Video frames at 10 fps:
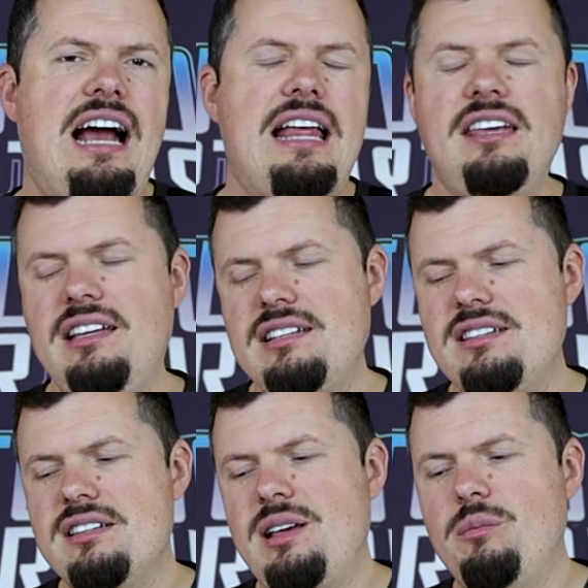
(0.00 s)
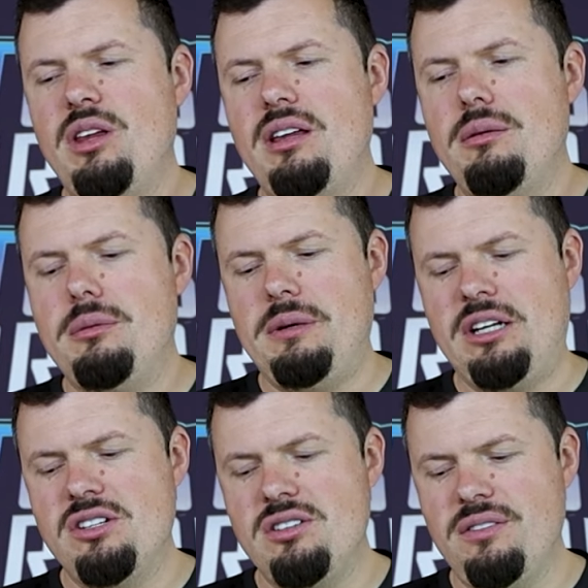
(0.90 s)
I think this is something
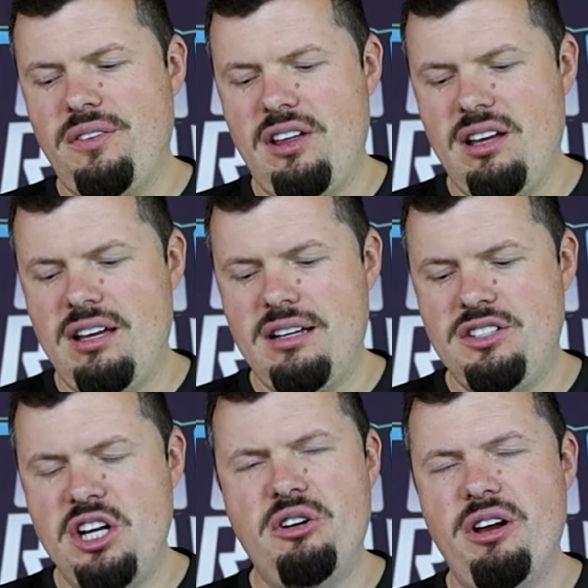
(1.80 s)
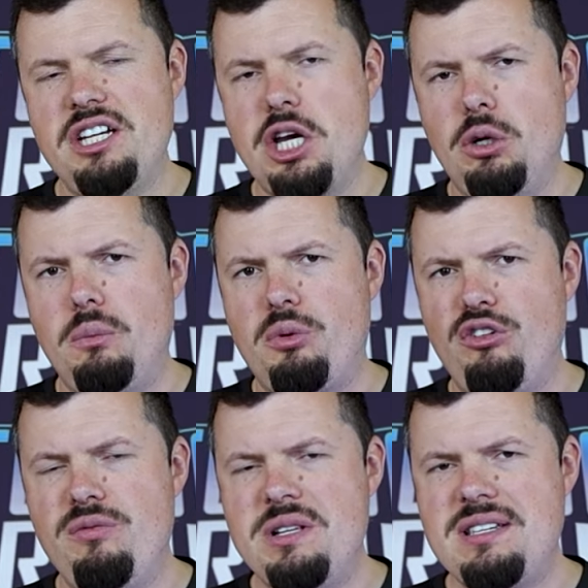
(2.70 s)
because of the generational
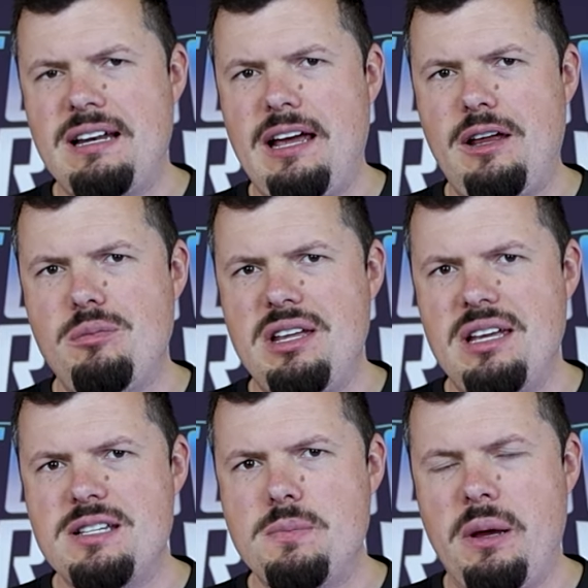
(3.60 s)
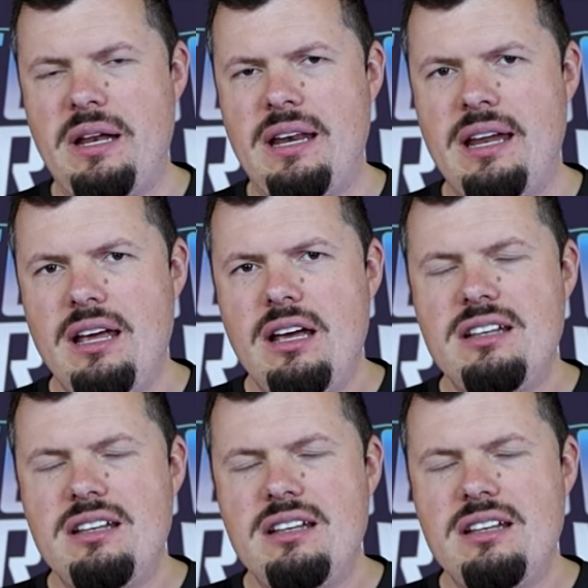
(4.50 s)
improvements that AMD's been